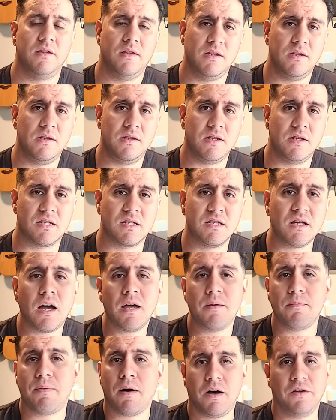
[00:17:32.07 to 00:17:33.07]
It's
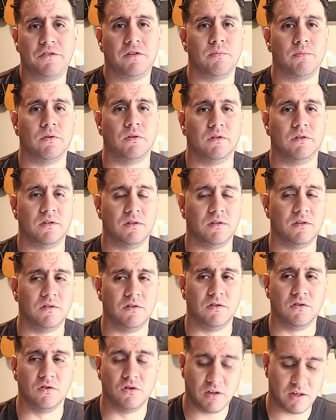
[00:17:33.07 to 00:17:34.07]
not impossible to
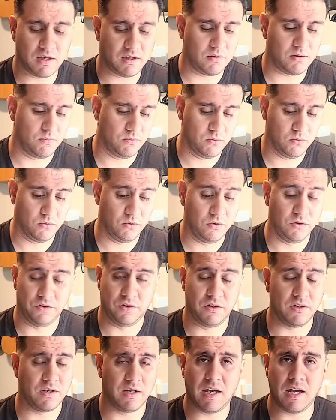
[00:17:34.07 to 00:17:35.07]
look at the
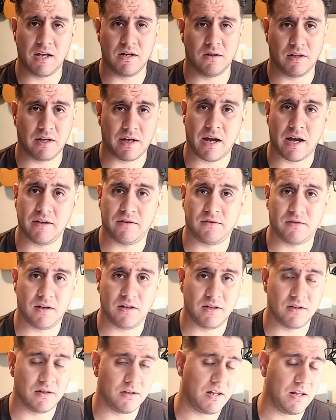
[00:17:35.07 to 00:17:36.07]
rules, and again, like I said
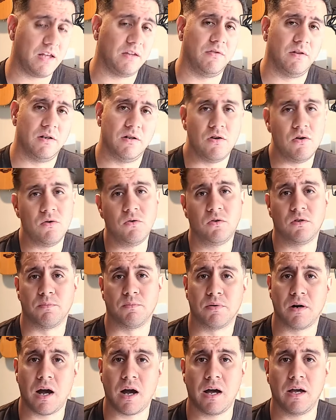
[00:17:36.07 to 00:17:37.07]
in the last video, use
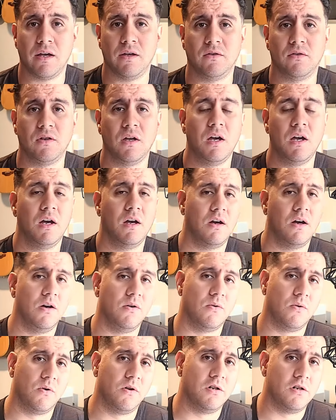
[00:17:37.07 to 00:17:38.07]
surprise
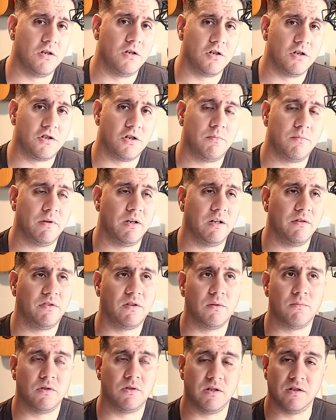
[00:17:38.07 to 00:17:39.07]
in order to determine if
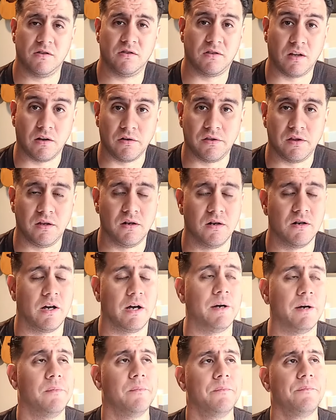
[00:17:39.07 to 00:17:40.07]
someone is stealthy or
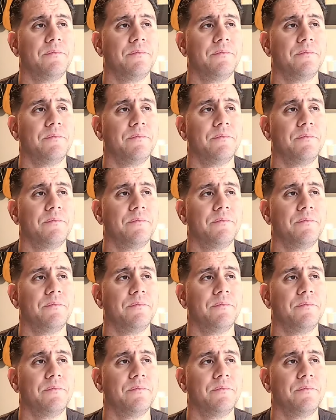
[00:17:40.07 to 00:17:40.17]
not